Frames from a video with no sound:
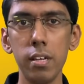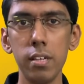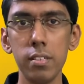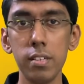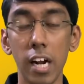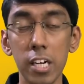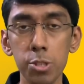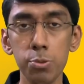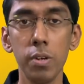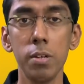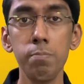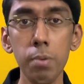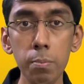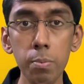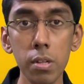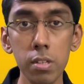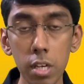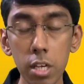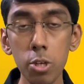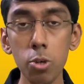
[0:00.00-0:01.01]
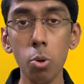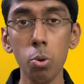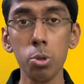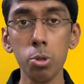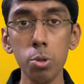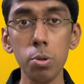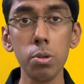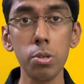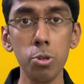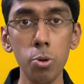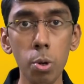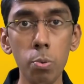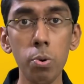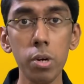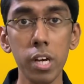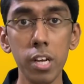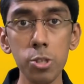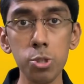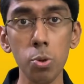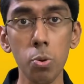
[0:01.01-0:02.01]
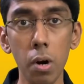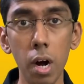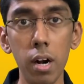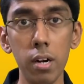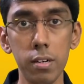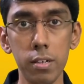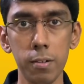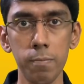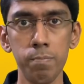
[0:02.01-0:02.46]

That's when people think you are working so hard.